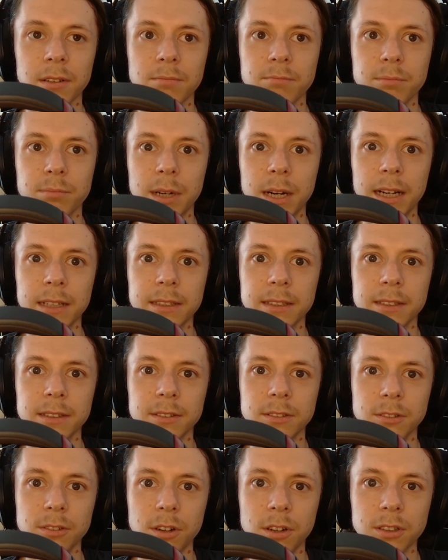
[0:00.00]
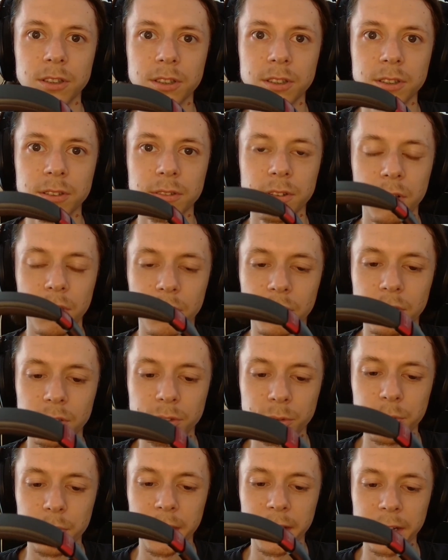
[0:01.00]
but not all
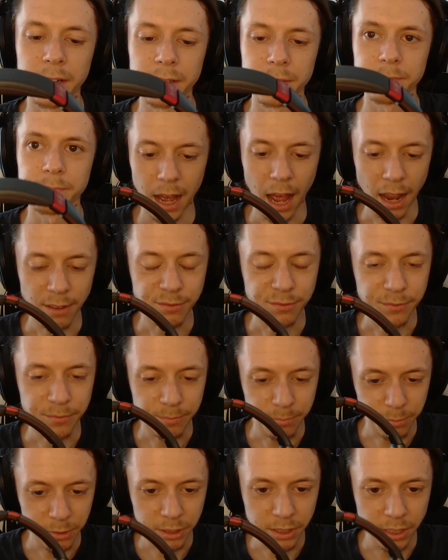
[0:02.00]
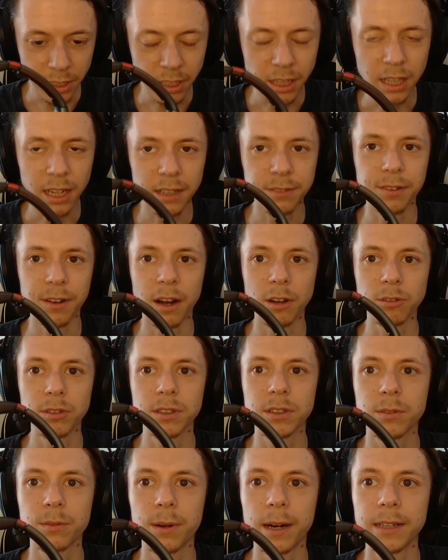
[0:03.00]
the way. I found
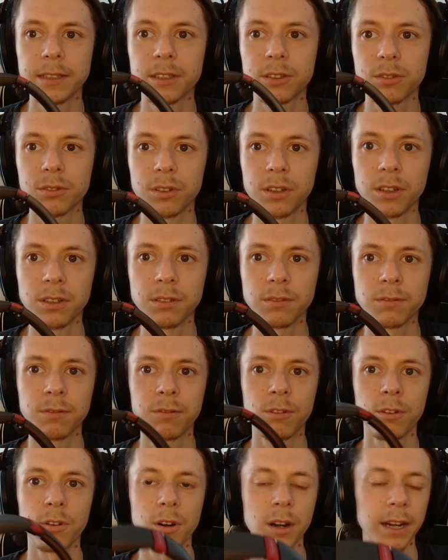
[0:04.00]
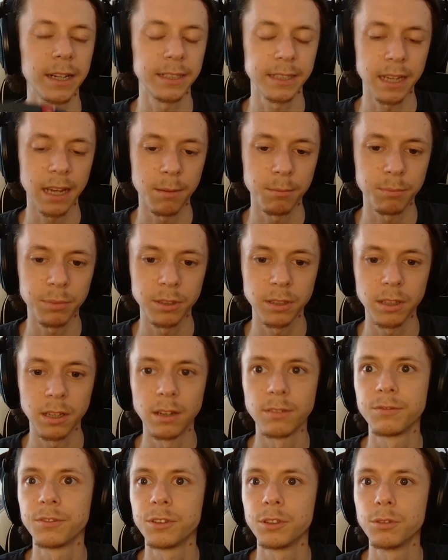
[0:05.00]
it quite strong. For example, a
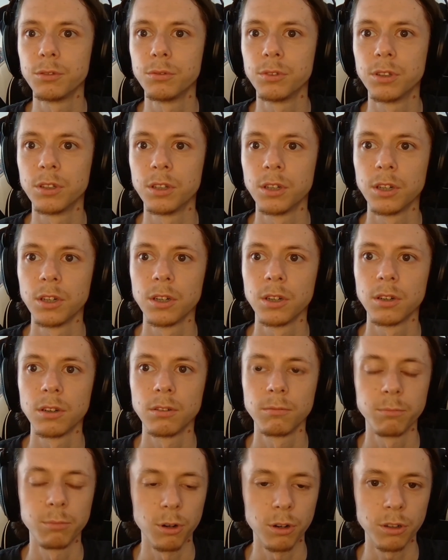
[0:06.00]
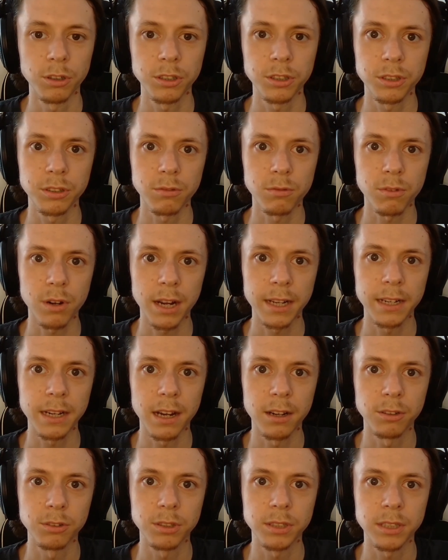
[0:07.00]
few birds right
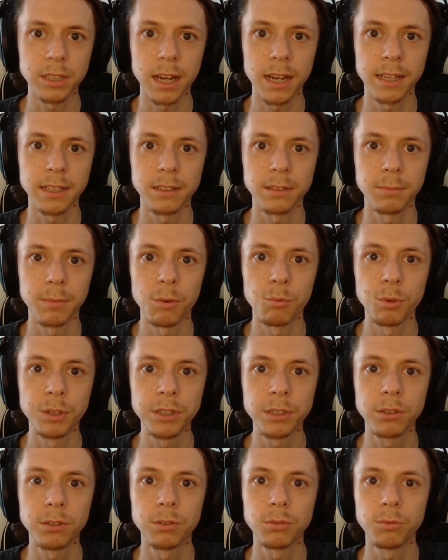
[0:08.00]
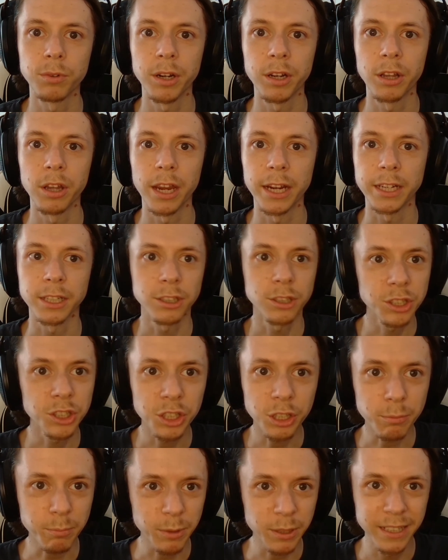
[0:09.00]
outside my window were like
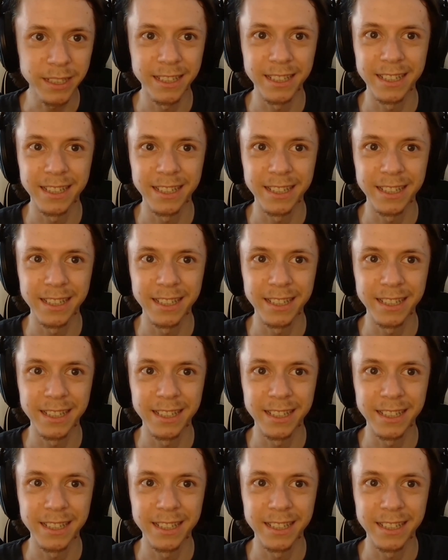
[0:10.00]
chirping